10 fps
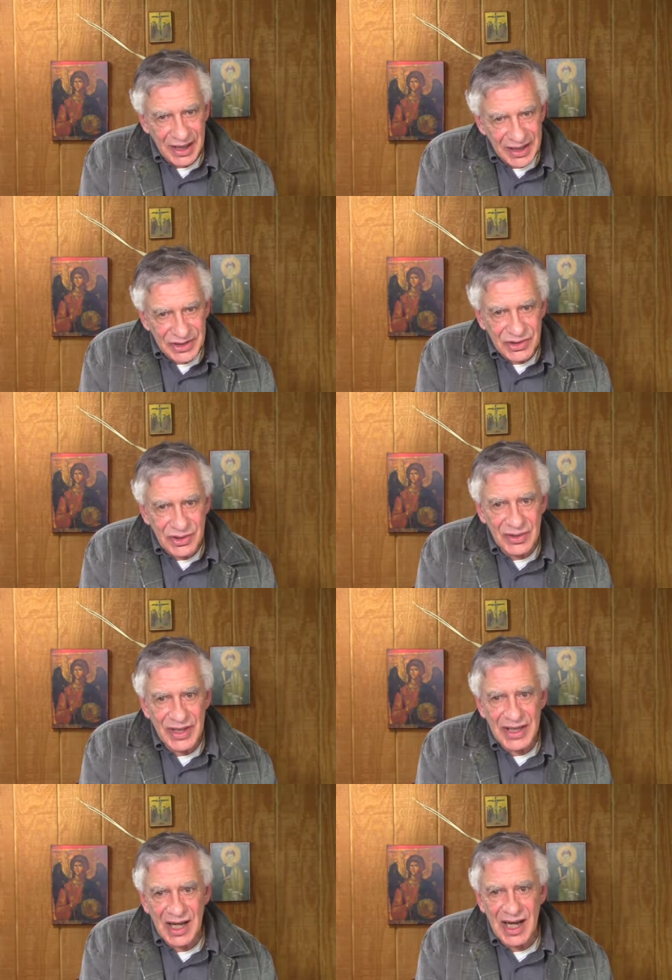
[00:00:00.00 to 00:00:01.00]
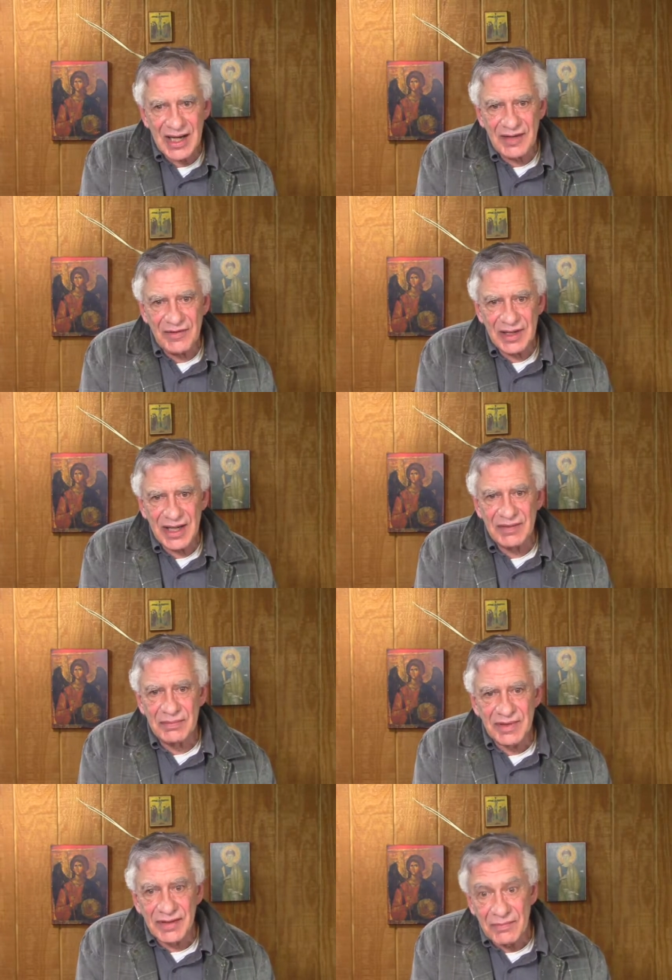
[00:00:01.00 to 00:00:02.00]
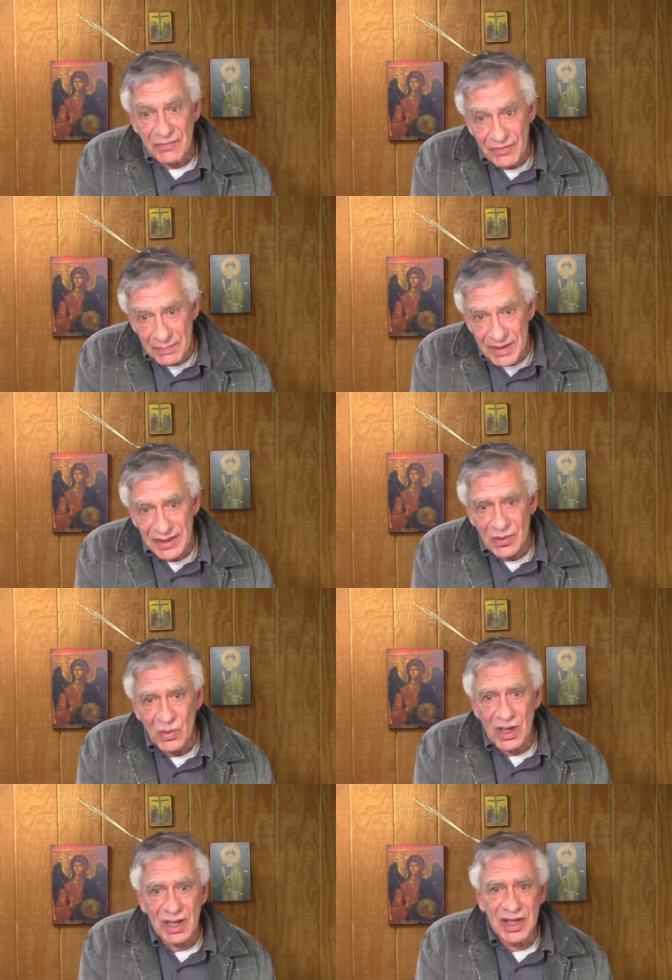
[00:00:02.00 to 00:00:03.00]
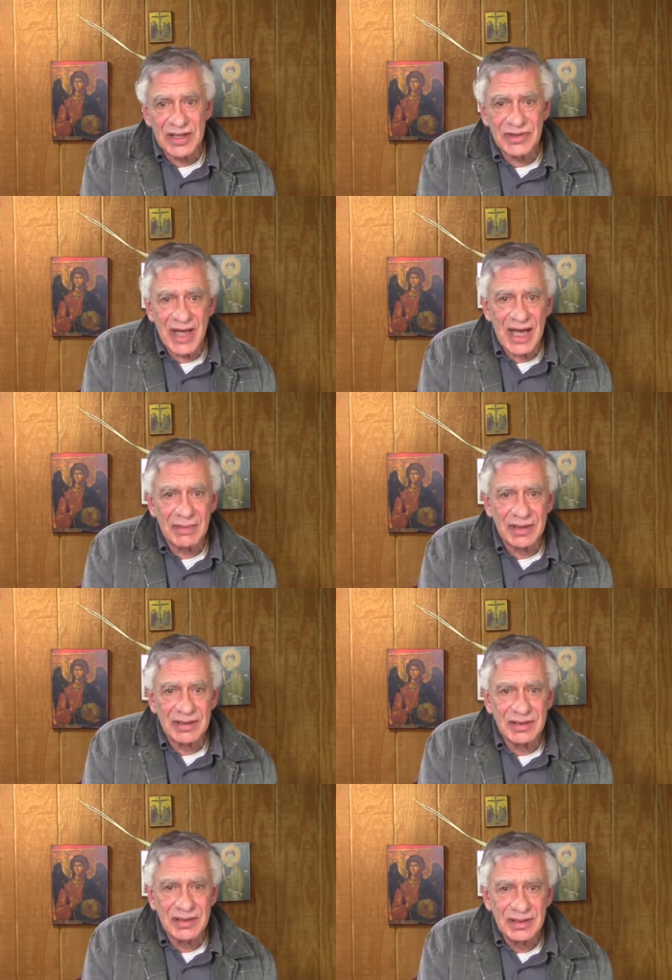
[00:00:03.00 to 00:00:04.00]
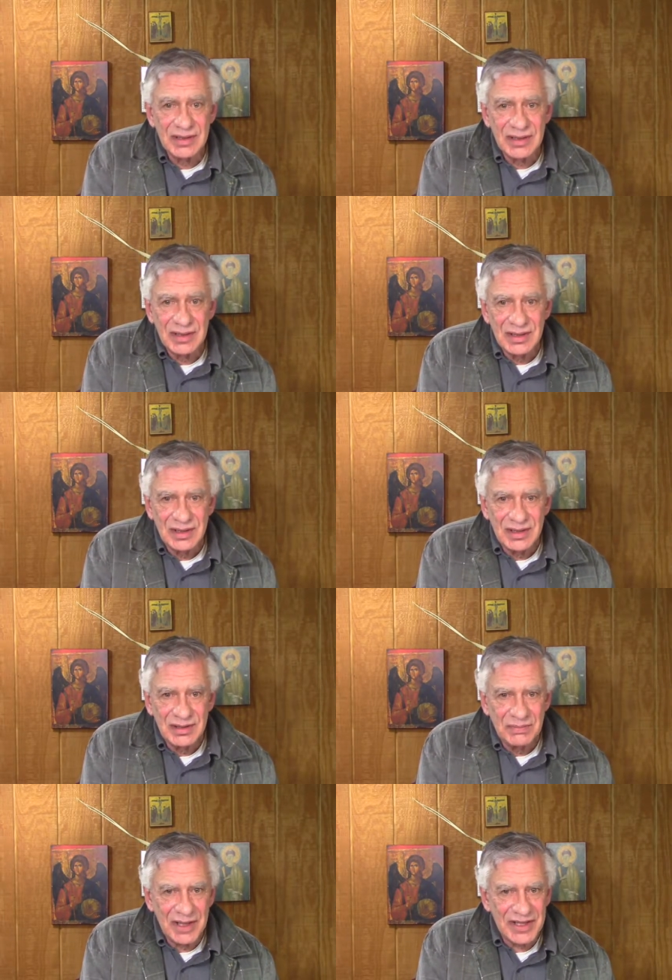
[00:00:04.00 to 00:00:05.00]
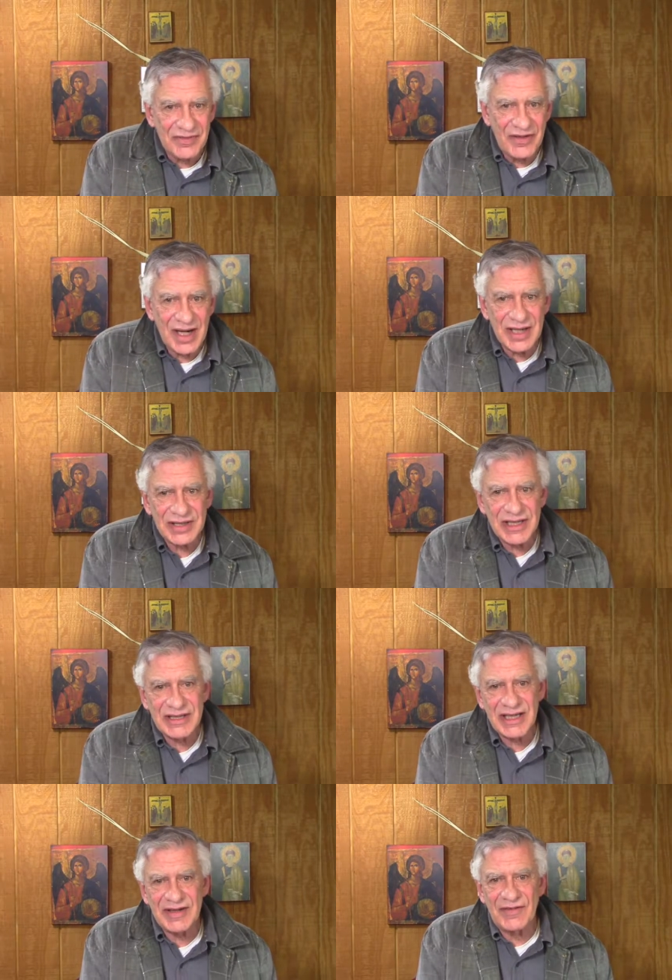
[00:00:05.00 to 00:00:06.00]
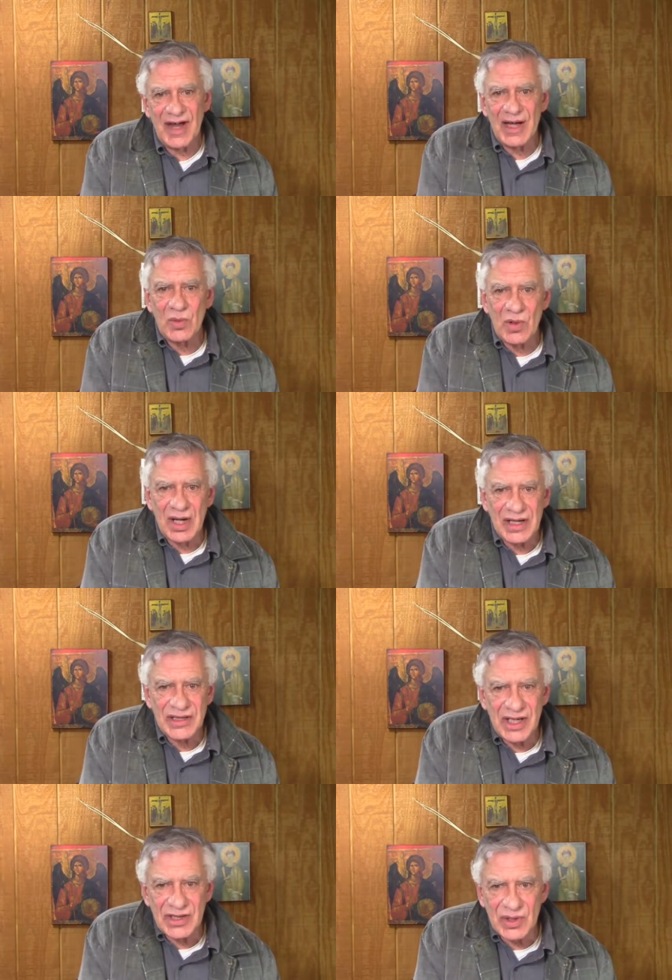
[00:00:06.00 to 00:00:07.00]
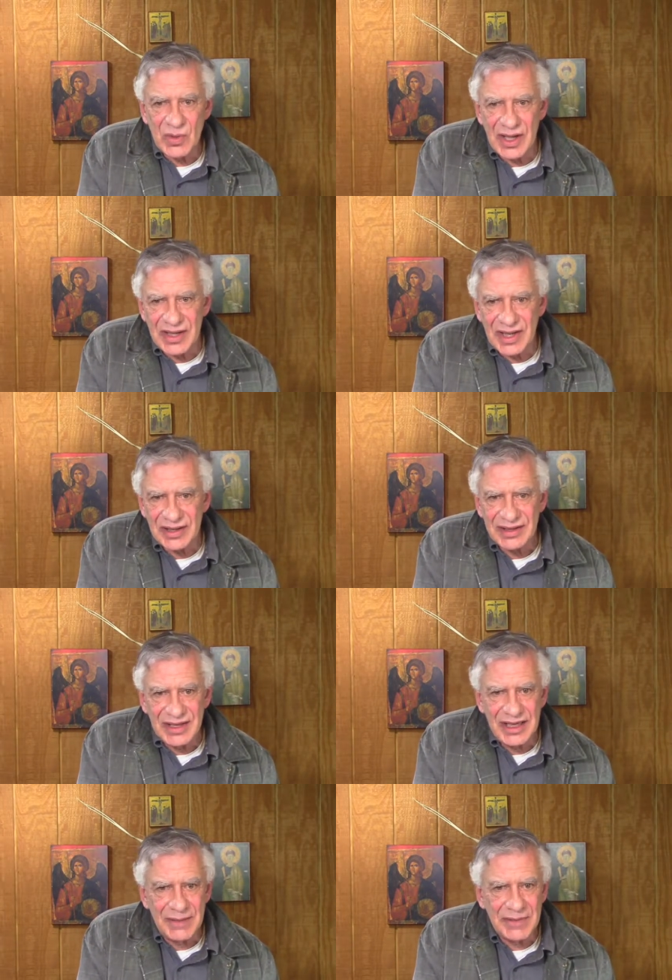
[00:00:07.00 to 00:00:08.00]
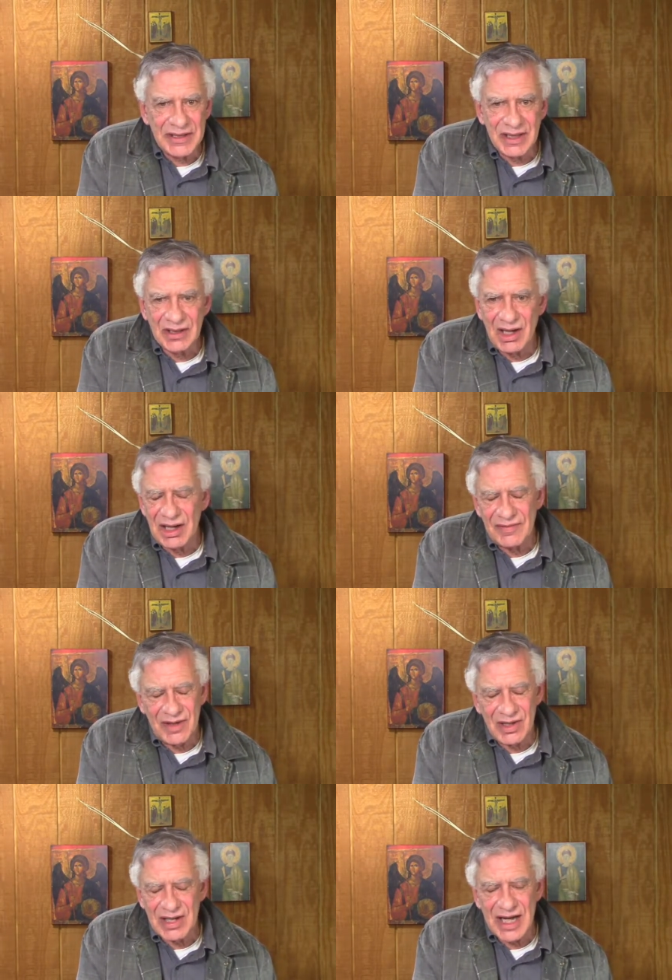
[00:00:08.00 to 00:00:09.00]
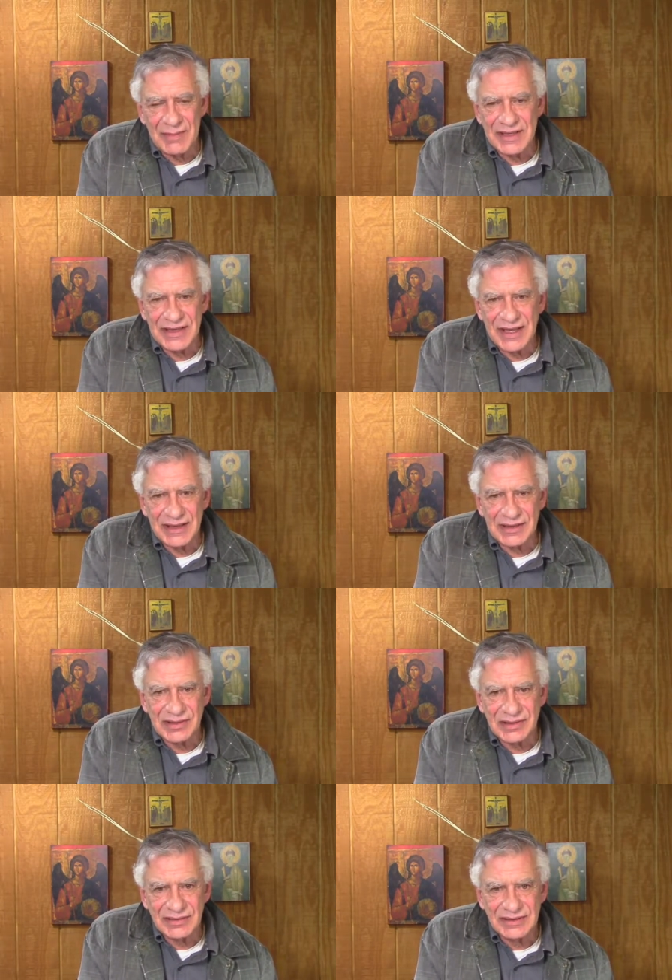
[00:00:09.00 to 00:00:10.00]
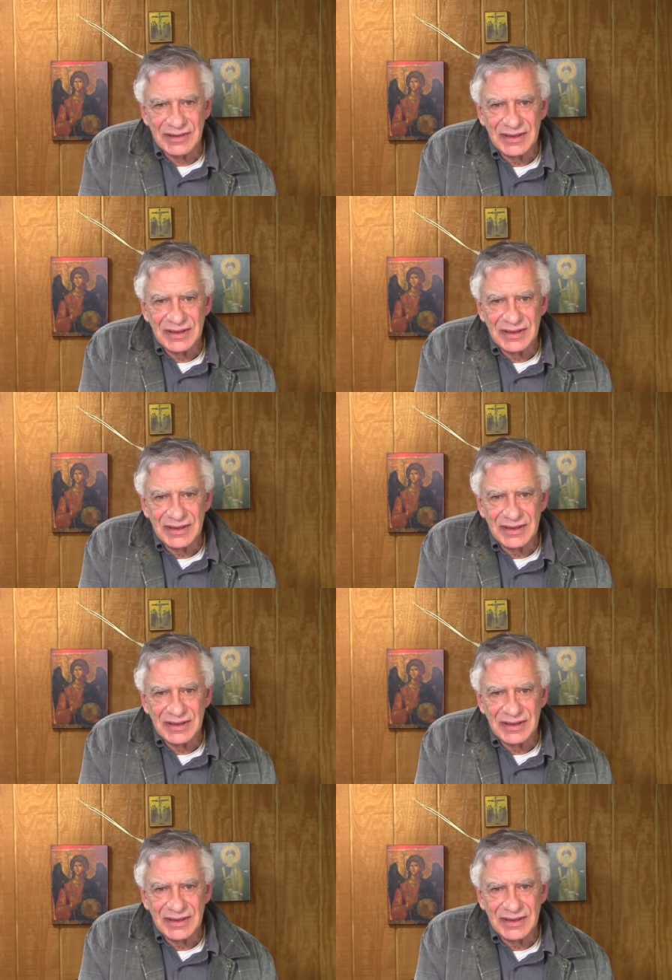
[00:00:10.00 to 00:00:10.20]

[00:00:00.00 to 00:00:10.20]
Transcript: Now it is true that God had forbidden, forbidden work on the Sabbath, but the Pharisees had defined work in such a way that emptied the law of all common sense.